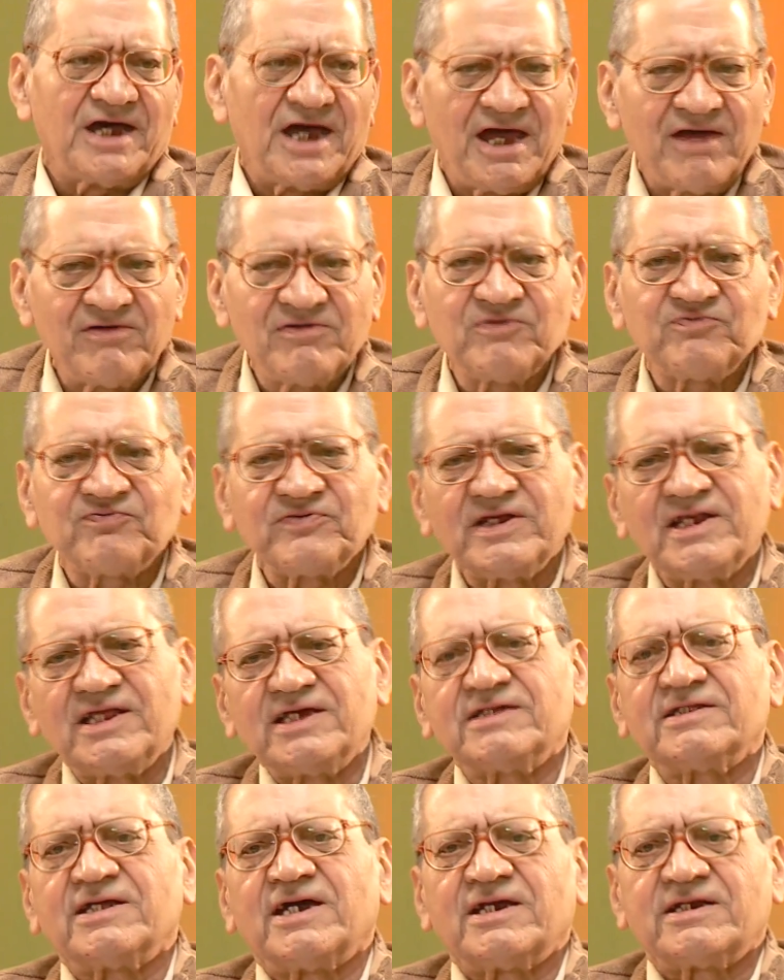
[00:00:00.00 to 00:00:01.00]
I have a
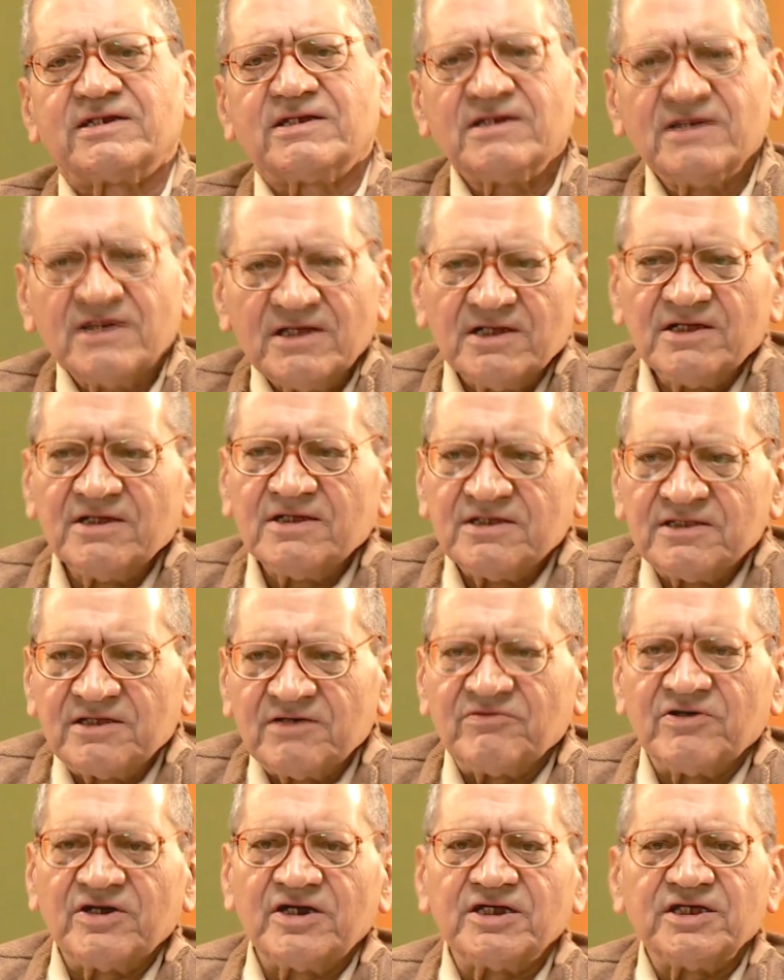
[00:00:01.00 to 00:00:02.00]
feeling that
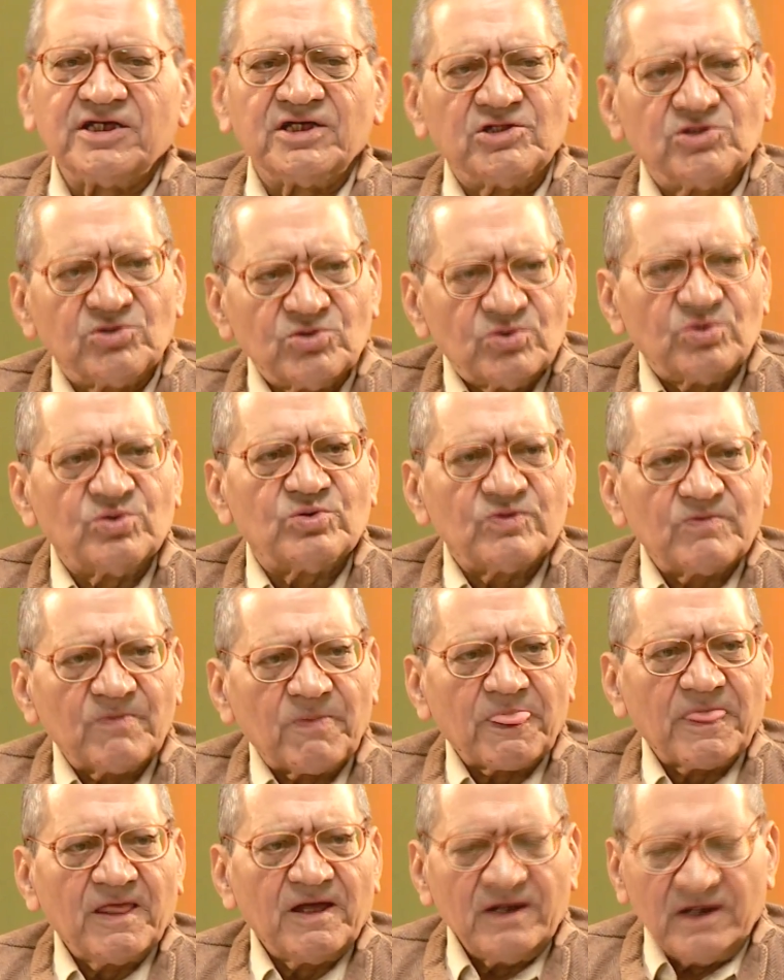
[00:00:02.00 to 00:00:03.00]
the word Hindu
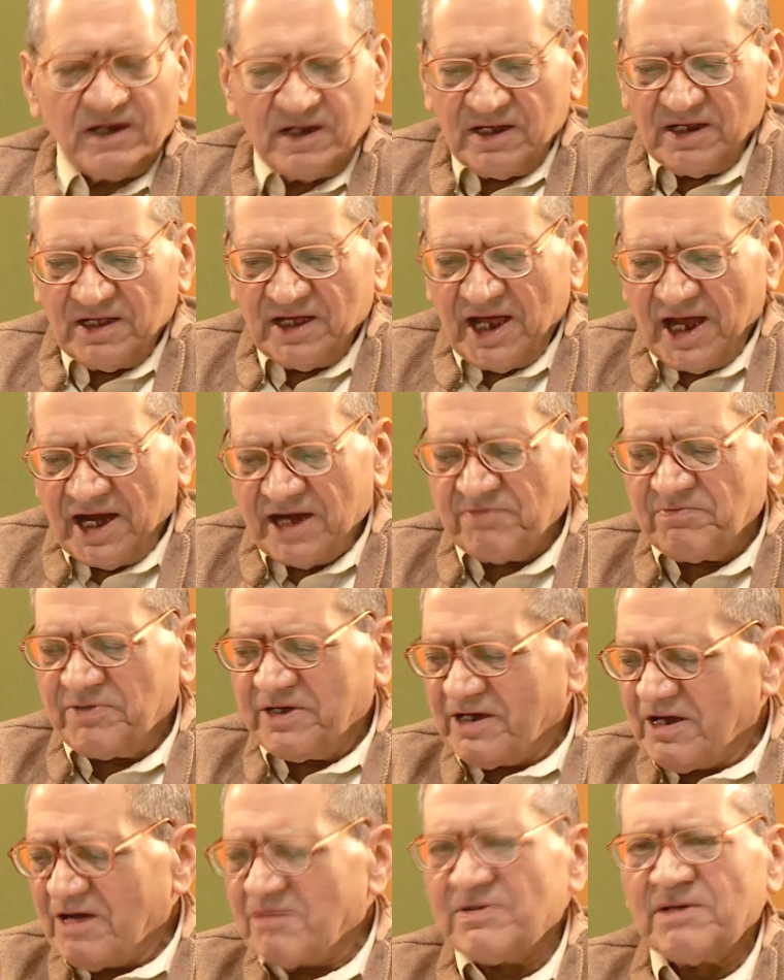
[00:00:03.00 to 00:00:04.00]
had
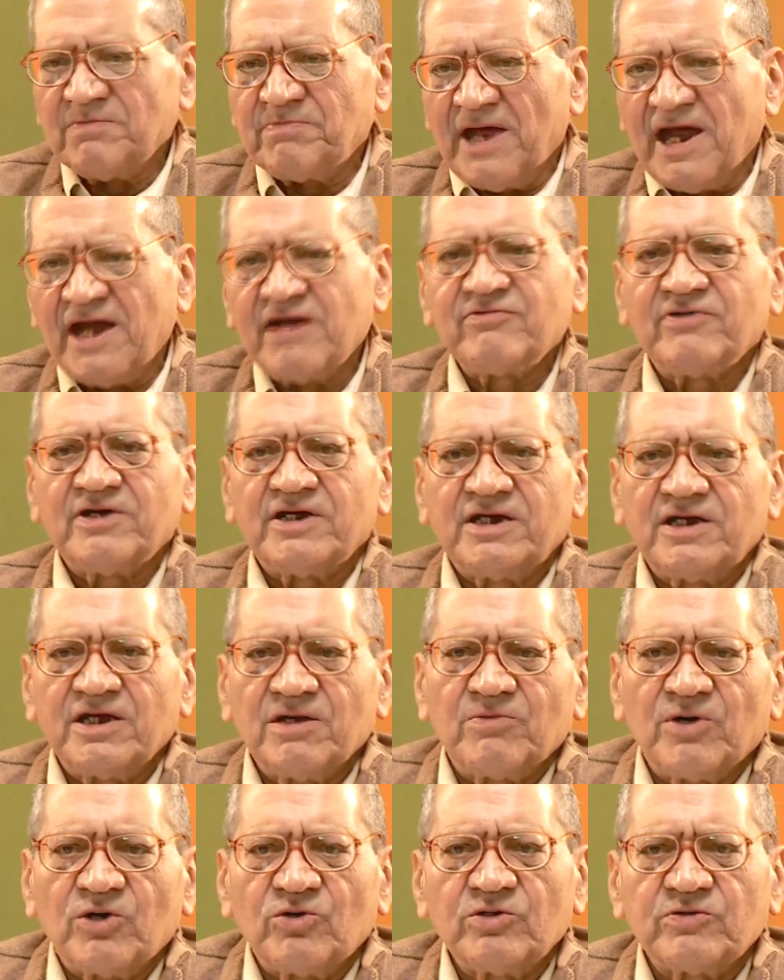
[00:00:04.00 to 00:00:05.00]
become a bad word
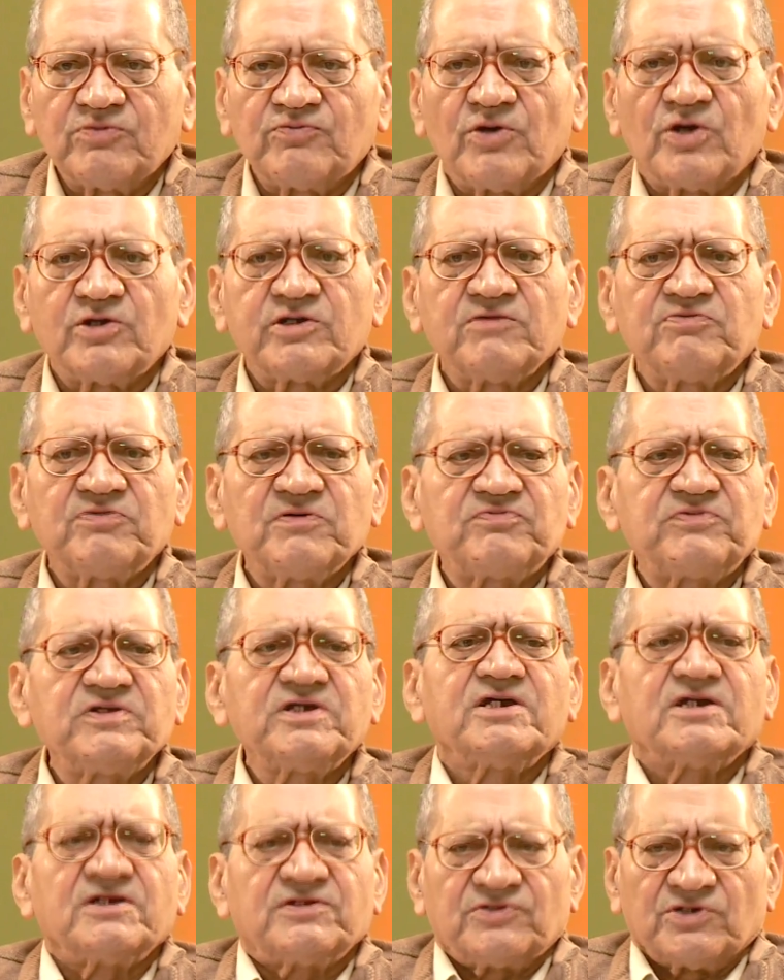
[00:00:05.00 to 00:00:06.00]
about 40-50
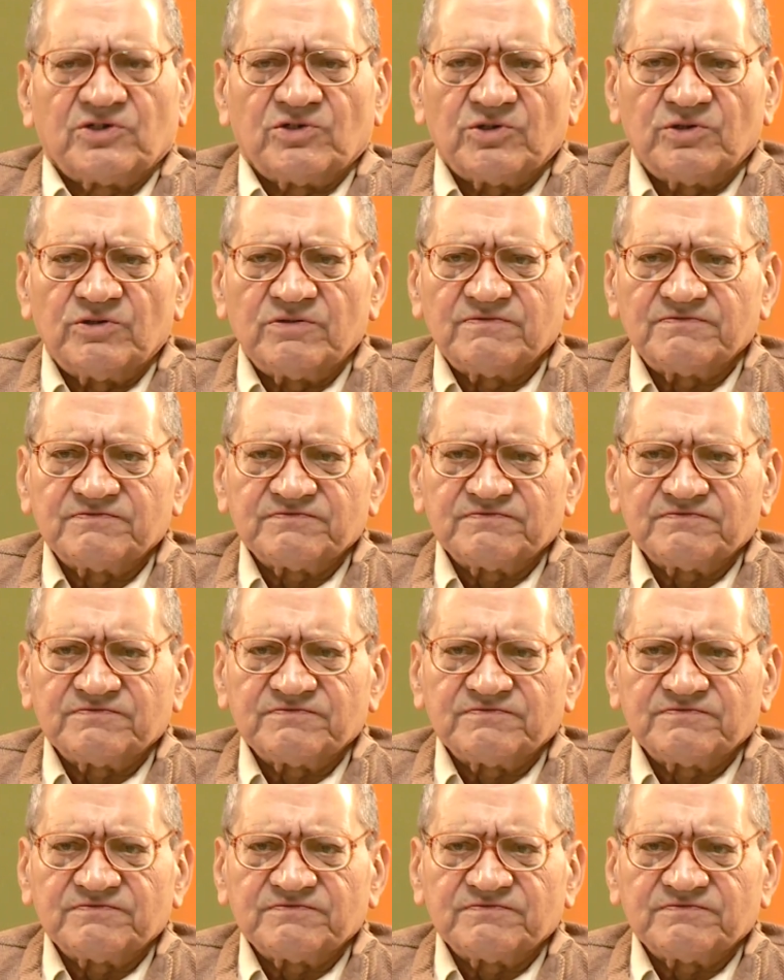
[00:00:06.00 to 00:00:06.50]
years ago,